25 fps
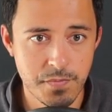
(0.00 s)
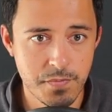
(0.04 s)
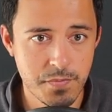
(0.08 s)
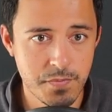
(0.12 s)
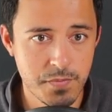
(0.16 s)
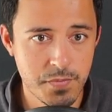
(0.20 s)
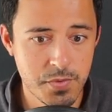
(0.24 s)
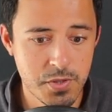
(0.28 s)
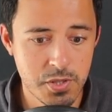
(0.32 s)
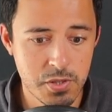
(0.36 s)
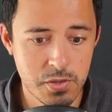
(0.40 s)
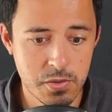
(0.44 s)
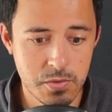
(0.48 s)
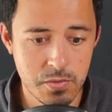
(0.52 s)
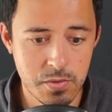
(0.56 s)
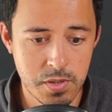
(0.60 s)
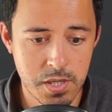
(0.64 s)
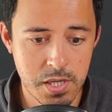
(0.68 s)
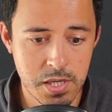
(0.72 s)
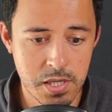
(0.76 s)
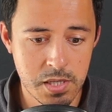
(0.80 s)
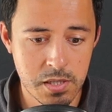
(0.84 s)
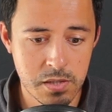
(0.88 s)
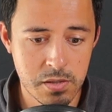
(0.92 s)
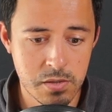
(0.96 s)
So
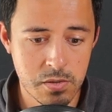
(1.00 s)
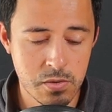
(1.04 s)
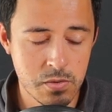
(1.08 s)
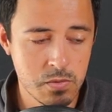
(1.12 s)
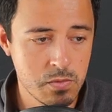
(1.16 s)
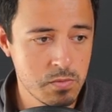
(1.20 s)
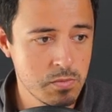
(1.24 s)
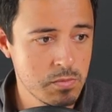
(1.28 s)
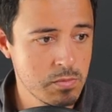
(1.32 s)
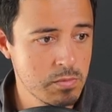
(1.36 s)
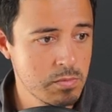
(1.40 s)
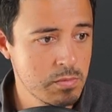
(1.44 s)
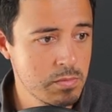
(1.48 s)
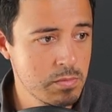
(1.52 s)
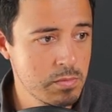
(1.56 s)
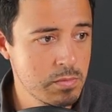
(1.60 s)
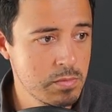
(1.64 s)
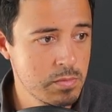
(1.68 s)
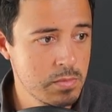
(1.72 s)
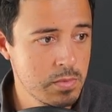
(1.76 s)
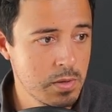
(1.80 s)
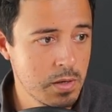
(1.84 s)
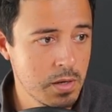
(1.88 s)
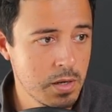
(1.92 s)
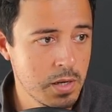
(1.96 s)
now
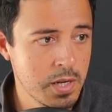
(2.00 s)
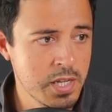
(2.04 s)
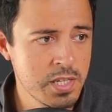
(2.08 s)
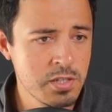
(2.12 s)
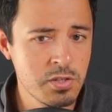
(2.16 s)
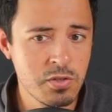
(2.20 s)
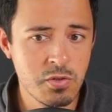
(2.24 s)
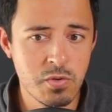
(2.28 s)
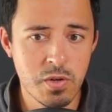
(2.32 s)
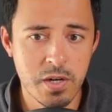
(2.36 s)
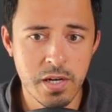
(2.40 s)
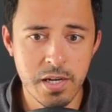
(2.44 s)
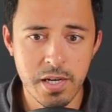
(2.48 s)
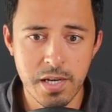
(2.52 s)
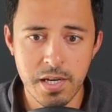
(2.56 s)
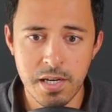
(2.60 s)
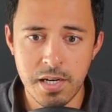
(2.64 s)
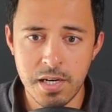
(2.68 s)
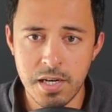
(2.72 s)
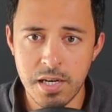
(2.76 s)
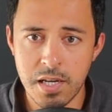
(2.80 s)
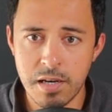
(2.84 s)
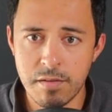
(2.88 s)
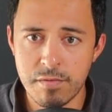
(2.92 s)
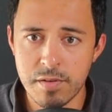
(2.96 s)
let's try and
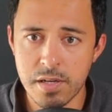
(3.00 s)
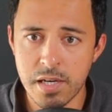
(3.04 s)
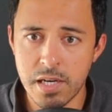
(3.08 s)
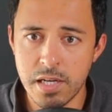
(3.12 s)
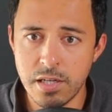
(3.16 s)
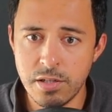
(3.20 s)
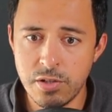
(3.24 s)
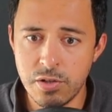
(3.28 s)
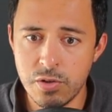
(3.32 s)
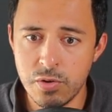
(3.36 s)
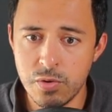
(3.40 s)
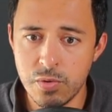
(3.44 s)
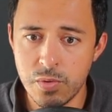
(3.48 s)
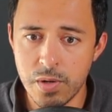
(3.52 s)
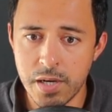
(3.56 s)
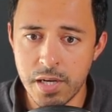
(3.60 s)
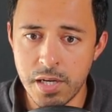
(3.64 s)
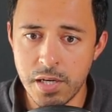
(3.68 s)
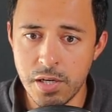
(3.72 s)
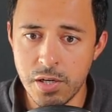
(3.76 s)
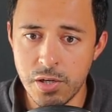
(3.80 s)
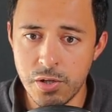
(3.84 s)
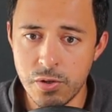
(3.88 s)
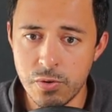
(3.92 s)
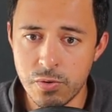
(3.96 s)
navigate to a
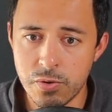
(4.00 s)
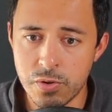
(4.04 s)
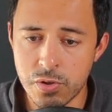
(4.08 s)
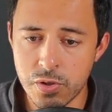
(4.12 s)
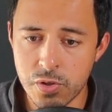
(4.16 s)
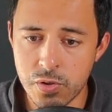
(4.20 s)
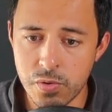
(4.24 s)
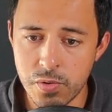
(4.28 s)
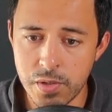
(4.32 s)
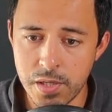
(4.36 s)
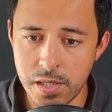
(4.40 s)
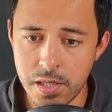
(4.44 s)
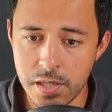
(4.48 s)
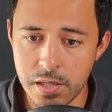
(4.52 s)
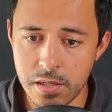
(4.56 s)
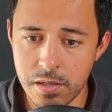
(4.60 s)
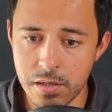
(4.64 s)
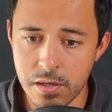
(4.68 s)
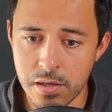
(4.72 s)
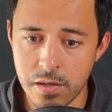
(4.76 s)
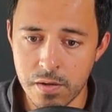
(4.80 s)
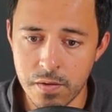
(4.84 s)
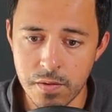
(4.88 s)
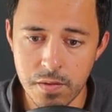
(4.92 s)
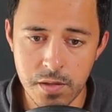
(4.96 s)
new screen
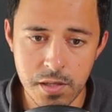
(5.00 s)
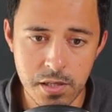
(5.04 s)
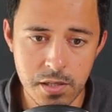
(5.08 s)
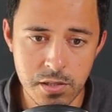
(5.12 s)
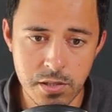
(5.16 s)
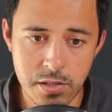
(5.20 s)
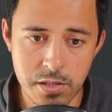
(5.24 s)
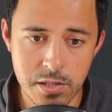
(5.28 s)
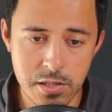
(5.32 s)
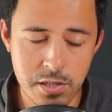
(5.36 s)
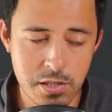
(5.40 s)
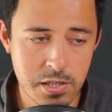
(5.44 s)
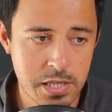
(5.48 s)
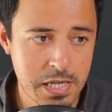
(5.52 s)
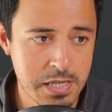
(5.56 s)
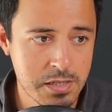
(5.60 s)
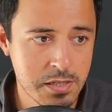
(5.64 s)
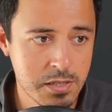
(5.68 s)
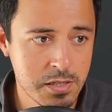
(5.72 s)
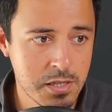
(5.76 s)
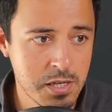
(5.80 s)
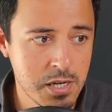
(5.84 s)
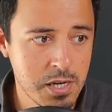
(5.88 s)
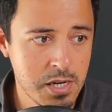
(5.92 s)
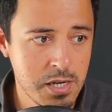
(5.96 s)
on the success
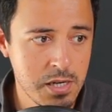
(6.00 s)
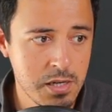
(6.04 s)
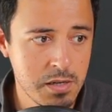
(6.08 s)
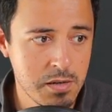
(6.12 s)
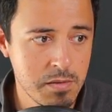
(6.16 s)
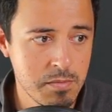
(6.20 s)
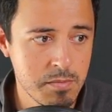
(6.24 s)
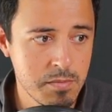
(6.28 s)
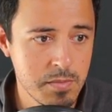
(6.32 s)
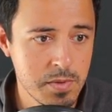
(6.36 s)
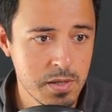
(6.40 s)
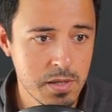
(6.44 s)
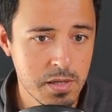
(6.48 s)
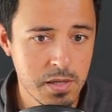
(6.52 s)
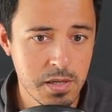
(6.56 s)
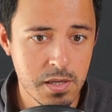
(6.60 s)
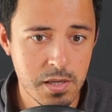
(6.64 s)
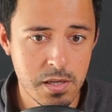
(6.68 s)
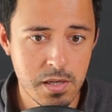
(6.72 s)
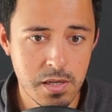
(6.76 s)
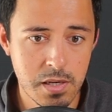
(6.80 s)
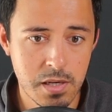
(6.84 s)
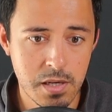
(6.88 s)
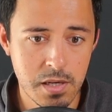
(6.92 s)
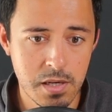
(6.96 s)
state
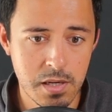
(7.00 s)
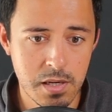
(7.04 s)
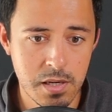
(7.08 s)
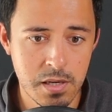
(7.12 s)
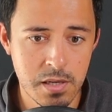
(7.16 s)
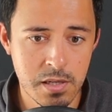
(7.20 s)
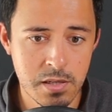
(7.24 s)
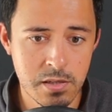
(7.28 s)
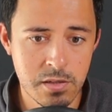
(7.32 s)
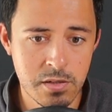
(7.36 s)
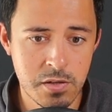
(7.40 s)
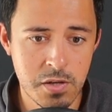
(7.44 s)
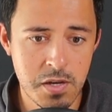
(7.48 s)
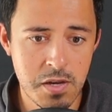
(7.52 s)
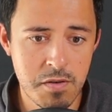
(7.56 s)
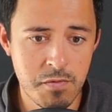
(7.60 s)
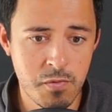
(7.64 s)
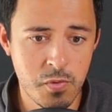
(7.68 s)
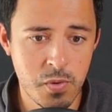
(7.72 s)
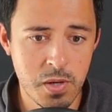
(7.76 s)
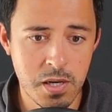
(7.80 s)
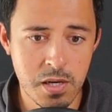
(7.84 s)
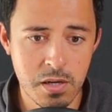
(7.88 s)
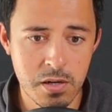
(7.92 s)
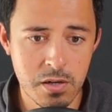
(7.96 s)
and see if we
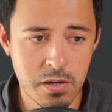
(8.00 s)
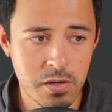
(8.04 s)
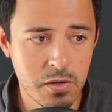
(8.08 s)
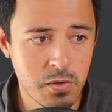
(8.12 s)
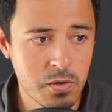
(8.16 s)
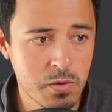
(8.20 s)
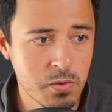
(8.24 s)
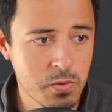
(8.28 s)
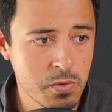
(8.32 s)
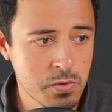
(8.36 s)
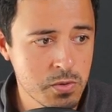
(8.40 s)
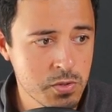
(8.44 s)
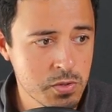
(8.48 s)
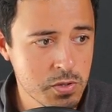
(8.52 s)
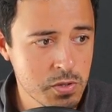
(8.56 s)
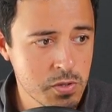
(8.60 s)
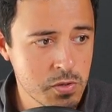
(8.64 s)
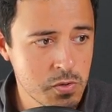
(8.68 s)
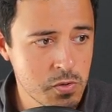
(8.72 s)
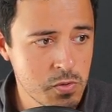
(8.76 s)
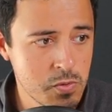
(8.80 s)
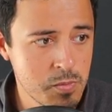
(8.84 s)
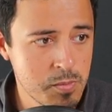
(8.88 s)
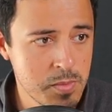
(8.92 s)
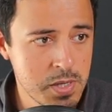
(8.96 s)
can
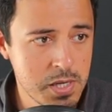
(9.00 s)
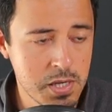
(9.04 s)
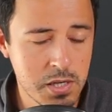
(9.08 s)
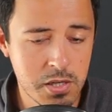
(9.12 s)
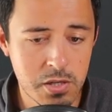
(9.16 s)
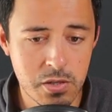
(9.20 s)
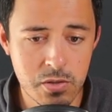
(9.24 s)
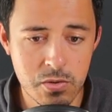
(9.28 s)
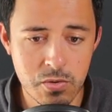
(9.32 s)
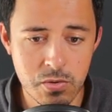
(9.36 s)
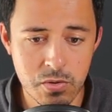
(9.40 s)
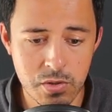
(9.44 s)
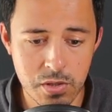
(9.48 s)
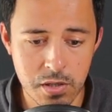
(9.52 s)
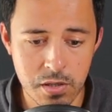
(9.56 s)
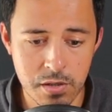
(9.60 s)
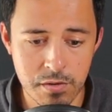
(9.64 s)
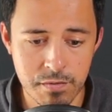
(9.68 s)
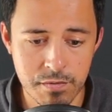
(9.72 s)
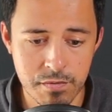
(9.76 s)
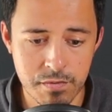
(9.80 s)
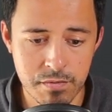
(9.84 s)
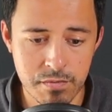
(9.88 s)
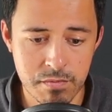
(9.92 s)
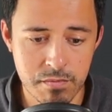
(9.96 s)
also make use of
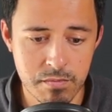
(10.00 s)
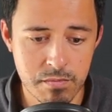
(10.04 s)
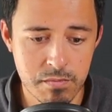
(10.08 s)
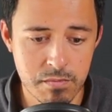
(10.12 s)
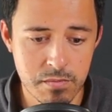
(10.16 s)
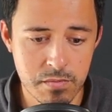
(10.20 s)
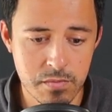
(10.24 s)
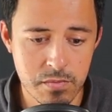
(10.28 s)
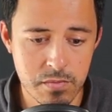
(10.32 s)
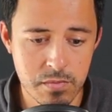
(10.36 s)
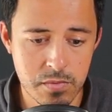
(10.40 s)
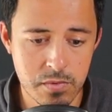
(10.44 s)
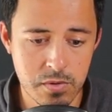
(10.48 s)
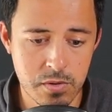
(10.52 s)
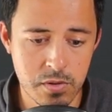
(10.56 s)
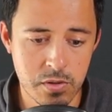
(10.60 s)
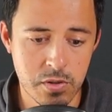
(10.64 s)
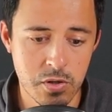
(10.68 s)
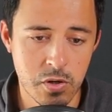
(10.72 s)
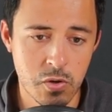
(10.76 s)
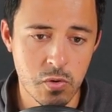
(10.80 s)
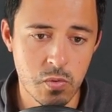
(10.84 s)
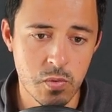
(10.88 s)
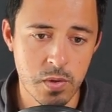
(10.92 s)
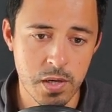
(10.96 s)

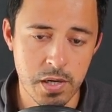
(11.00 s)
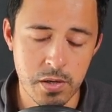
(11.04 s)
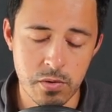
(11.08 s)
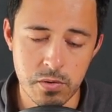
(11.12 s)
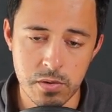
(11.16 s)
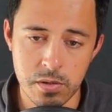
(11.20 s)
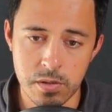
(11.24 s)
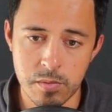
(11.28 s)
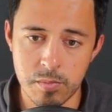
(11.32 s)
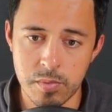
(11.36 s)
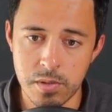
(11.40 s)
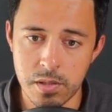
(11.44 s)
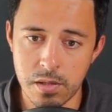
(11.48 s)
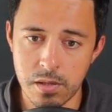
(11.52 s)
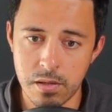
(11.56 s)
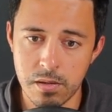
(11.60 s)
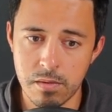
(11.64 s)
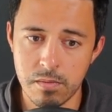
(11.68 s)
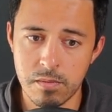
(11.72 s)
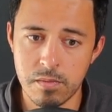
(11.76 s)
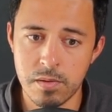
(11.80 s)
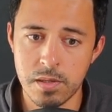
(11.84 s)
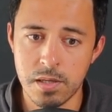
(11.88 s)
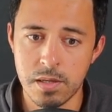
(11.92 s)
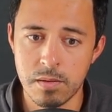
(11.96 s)
GoRouter. But
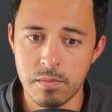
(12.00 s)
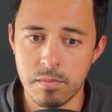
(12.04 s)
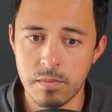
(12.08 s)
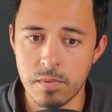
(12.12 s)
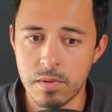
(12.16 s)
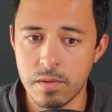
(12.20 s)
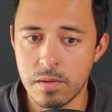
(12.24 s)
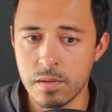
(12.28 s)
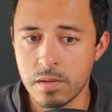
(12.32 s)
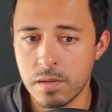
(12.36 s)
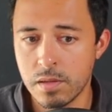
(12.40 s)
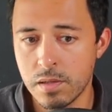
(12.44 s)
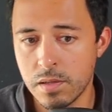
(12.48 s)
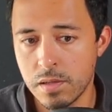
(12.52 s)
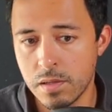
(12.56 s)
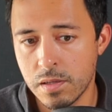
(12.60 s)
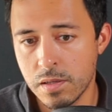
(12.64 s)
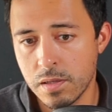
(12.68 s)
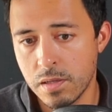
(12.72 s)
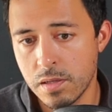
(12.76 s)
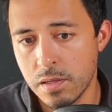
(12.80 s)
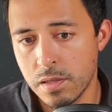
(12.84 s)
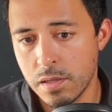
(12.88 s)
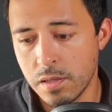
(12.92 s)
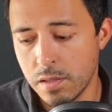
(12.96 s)
yeah,
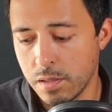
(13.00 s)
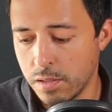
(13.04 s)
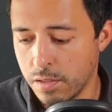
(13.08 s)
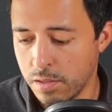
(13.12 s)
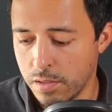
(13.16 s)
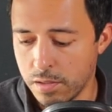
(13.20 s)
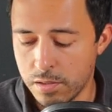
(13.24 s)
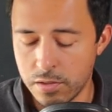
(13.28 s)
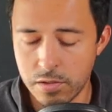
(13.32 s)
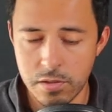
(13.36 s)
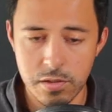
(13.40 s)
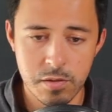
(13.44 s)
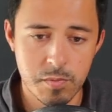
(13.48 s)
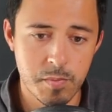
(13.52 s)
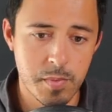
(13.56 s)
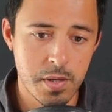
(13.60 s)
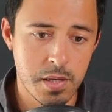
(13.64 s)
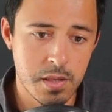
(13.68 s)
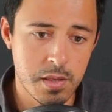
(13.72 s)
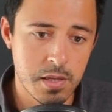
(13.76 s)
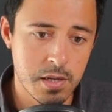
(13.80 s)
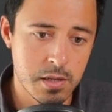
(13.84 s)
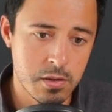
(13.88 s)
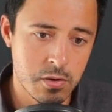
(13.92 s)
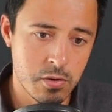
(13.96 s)
let's just make
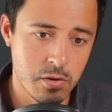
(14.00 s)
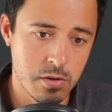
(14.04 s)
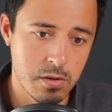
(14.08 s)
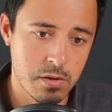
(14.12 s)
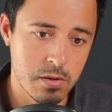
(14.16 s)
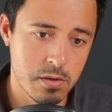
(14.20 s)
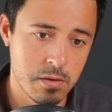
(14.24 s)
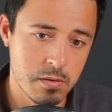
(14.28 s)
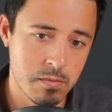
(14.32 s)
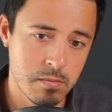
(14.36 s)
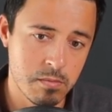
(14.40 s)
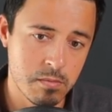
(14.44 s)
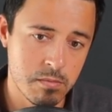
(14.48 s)
that a